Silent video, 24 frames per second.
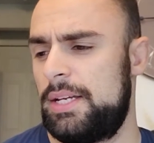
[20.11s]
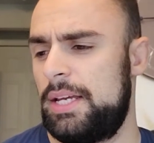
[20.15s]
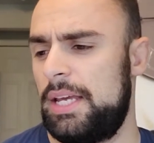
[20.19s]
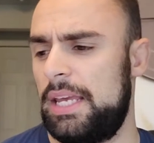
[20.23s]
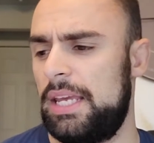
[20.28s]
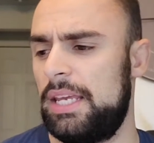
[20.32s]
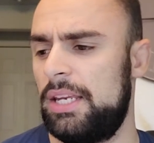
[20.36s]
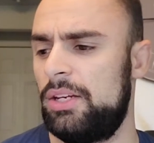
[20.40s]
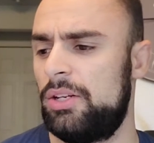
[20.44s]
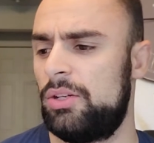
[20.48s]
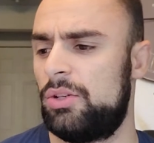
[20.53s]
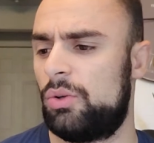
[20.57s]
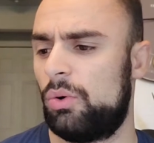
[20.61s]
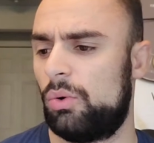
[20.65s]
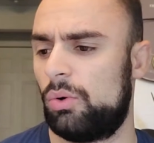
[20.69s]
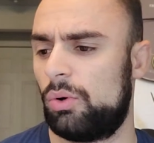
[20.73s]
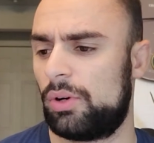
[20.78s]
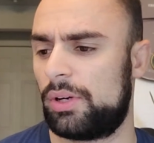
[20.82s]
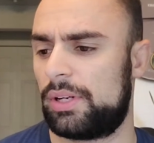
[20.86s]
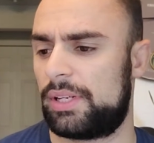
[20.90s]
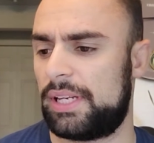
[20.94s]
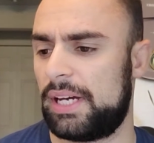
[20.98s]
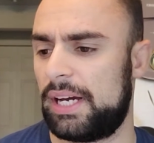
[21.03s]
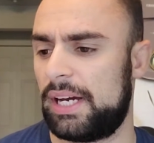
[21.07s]

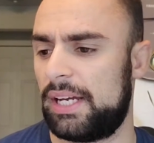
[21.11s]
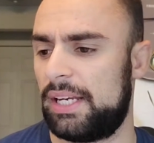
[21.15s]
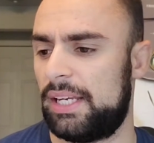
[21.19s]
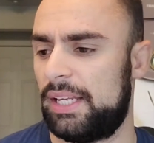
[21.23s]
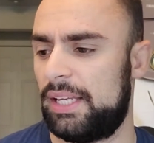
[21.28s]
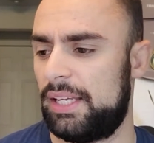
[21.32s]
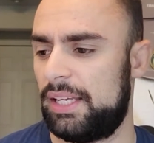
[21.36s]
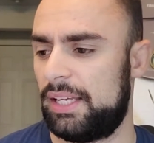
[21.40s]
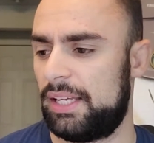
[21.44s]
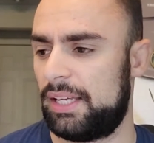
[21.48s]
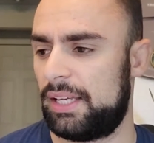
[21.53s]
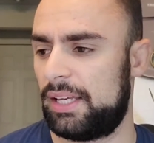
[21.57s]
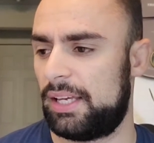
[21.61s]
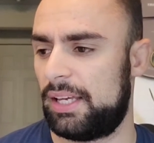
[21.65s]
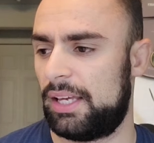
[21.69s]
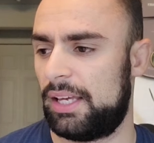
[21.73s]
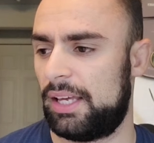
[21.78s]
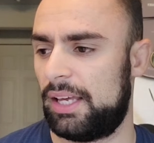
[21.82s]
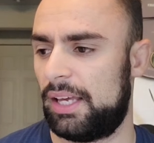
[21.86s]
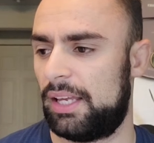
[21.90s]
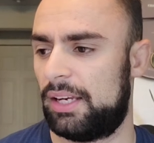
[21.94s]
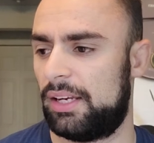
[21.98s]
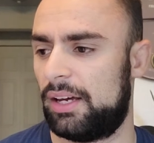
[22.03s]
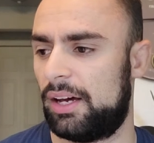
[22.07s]
indoor dining
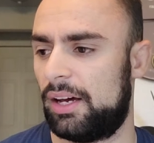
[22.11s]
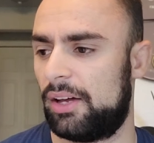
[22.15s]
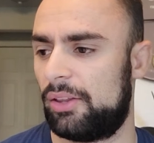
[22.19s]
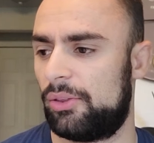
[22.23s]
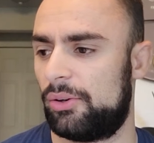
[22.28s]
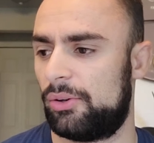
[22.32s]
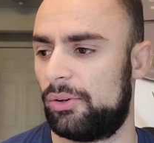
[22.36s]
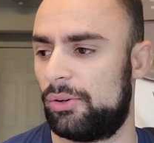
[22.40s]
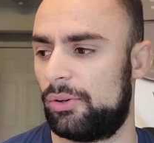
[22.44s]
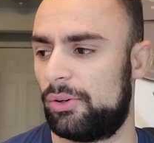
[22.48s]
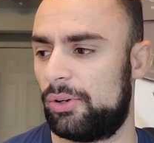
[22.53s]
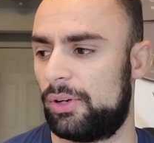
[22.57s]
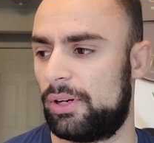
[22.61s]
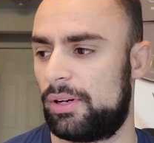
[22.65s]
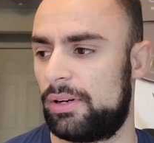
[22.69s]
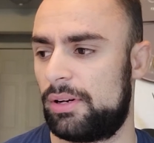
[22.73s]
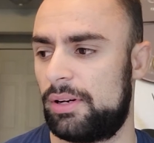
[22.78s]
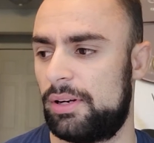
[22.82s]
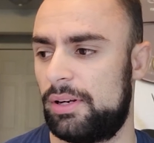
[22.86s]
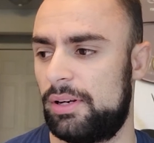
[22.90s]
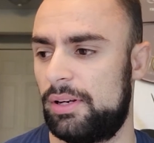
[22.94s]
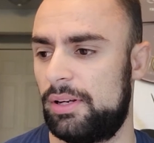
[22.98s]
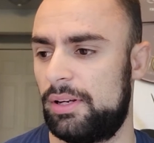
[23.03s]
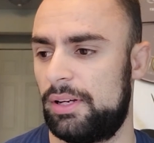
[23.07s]
and other
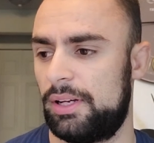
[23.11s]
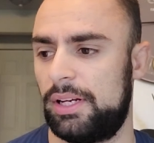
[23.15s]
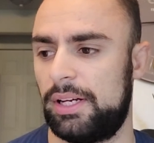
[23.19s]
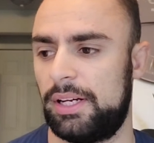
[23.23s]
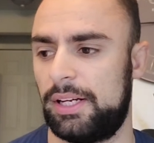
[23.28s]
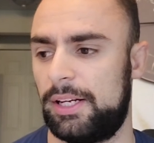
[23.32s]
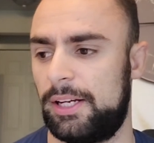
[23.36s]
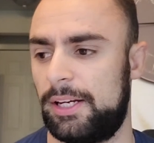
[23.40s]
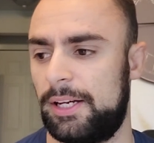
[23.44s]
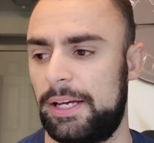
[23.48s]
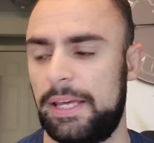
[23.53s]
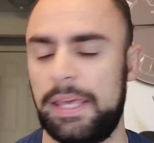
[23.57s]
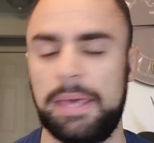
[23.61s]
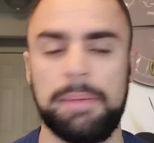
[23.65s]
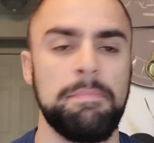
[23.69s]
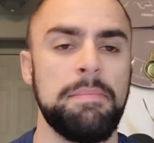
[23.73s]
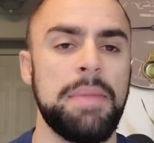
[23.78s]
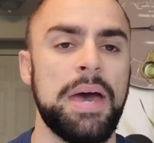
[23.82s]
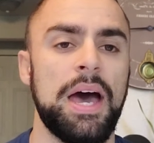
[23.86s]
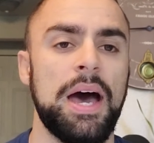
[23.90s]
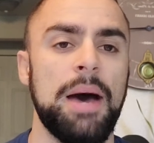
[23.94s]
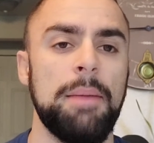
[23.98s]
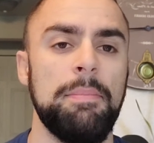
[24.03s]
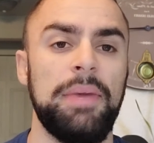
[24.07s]

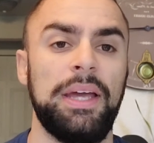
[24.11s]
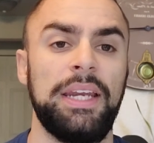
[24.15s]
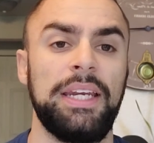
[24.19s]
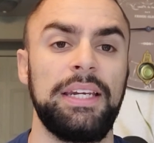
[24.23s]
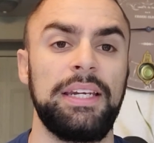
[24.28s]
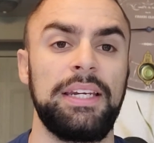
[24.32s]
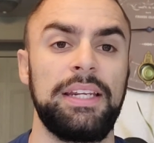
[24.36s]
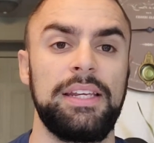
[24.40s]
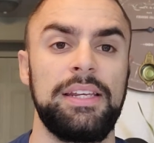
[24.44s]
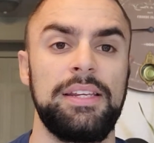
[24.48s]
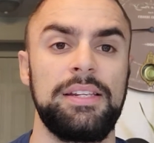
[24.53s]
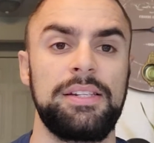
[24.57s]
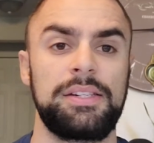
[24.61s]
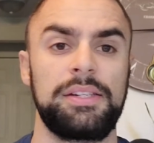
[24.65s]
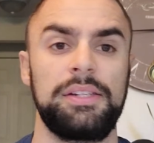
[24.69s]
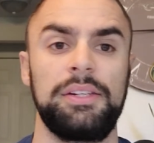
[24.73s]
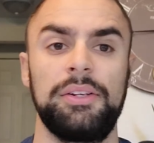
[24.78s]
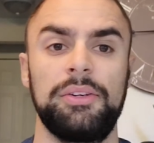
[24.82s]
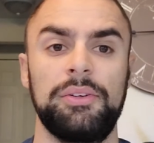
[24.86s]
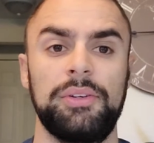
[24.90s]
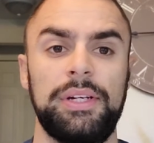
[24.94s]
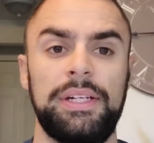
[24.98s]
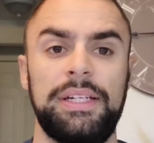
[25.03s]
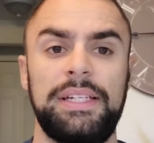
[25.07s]
amenities
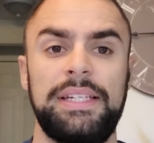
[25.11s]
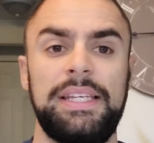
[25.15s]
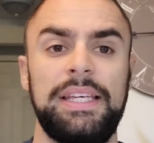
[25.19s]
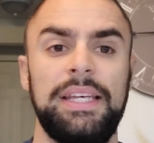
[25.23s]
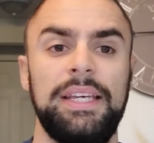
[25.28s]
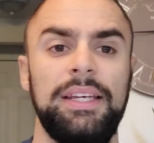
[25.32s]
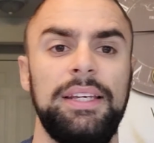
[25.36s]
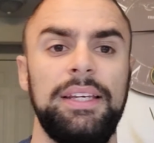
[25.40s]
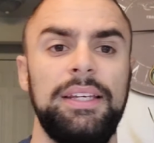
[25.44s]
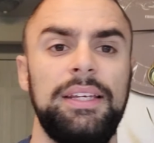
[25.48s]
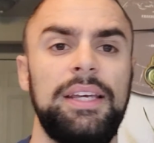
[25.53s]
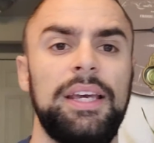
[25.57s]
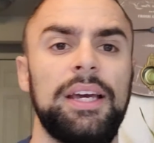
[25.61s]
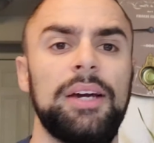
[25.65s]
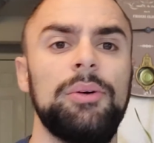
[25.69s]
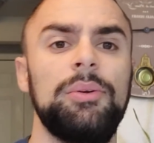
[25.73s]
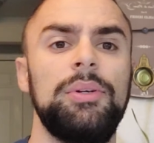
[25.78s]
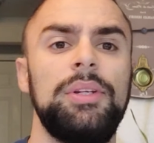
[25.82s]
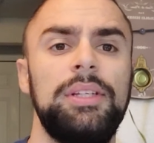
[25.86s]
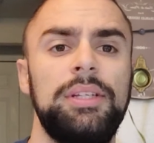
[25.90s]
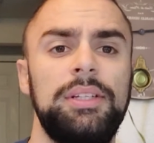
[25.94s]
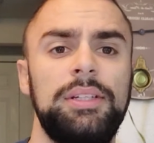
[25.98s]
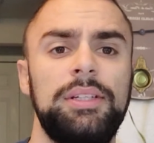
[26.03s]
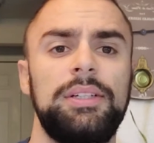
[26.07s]
here in King
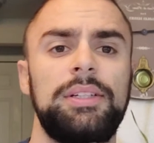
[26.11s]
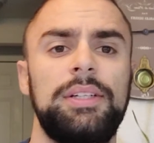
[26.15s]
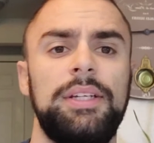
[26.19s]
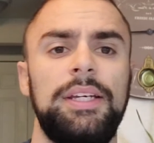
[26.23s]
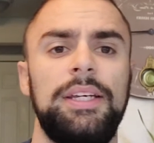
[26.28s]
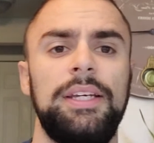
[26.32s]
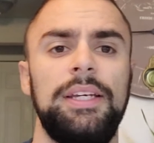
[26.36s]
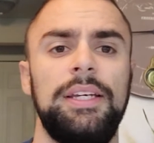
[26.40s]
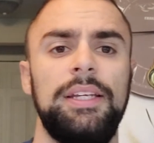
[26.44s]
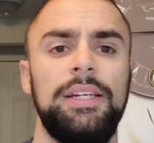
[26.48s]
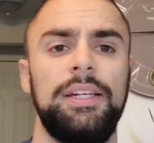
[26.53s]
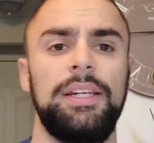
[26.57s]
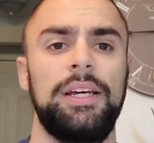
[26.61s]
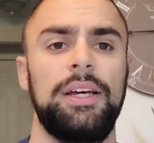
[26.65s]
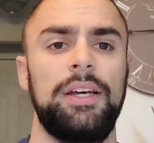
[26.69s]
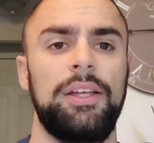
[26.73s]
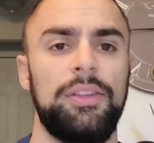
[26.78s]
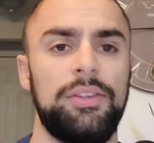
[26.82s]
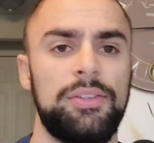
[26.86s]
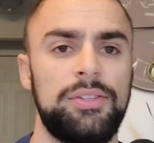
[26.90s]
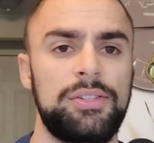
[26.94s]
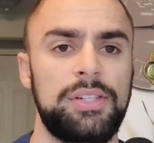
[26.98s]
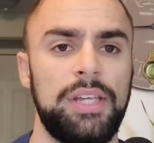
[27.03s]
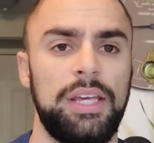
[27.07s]
County in
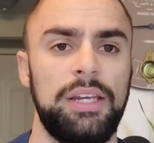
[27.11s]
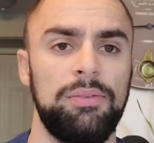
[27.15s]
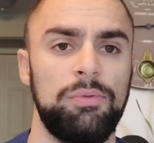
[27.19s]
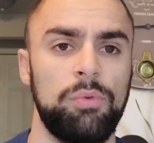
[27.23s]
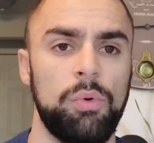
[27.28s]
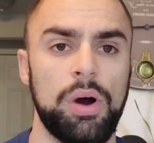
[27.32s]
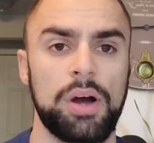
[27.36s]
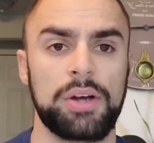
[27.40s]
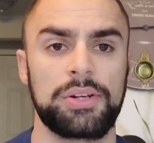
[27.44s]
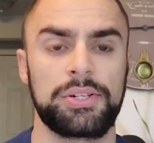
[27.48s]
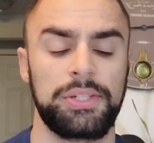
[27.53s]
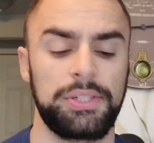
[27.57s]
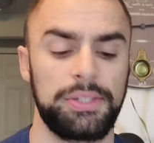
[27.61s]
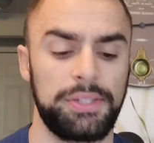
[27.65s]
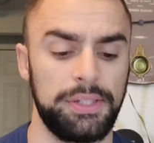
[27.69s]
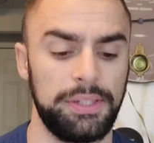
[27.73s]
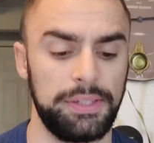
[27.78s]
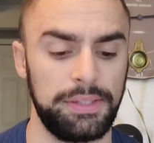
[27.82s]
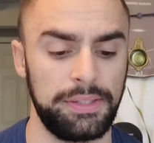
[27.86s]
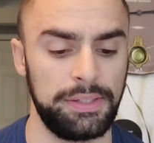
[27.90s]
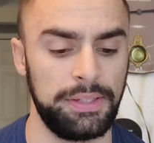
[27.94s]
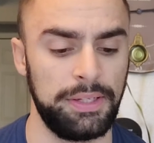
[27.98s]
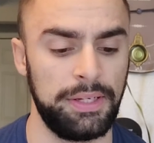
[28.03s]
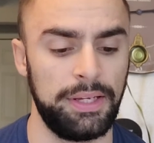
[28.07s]
the state of
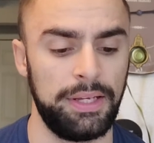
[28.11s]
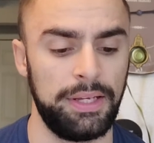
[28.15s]
Washington.